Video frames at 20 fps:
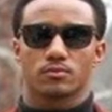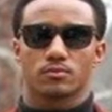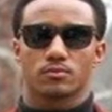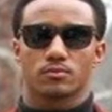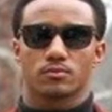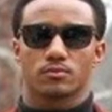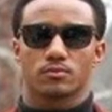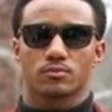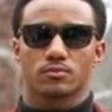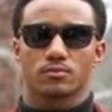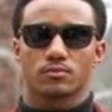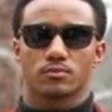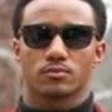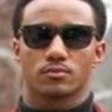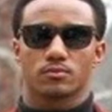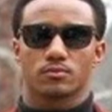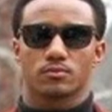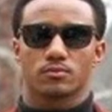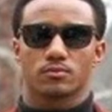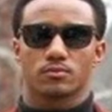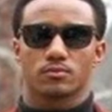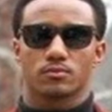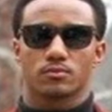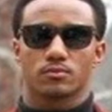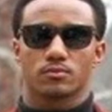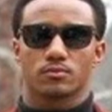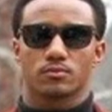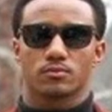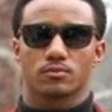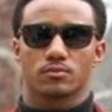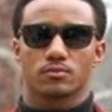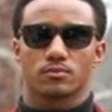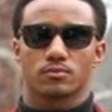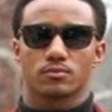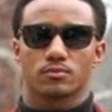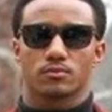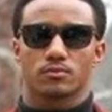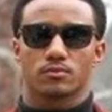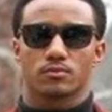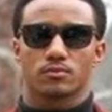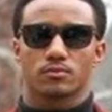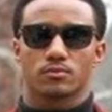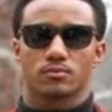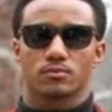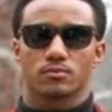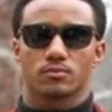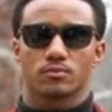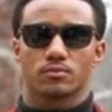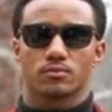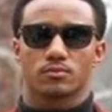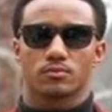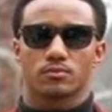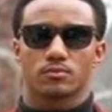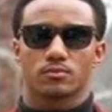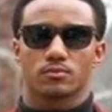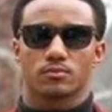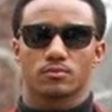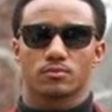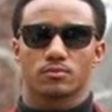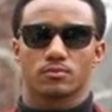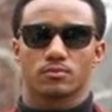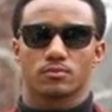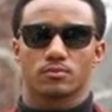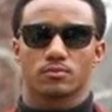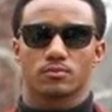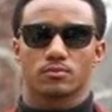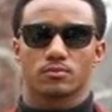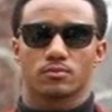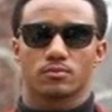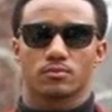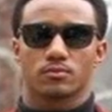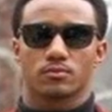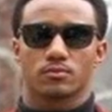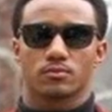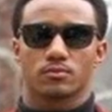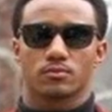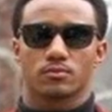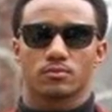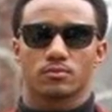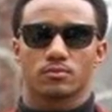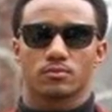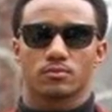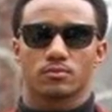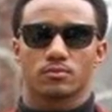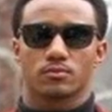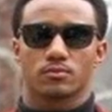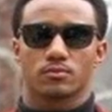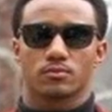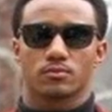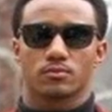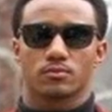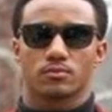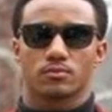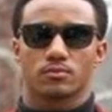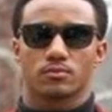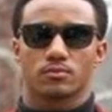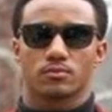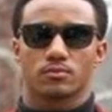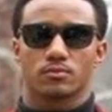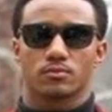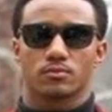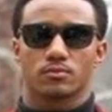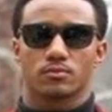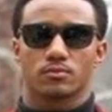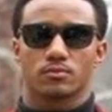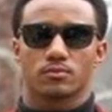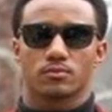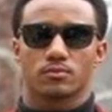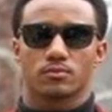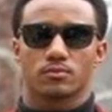(silent)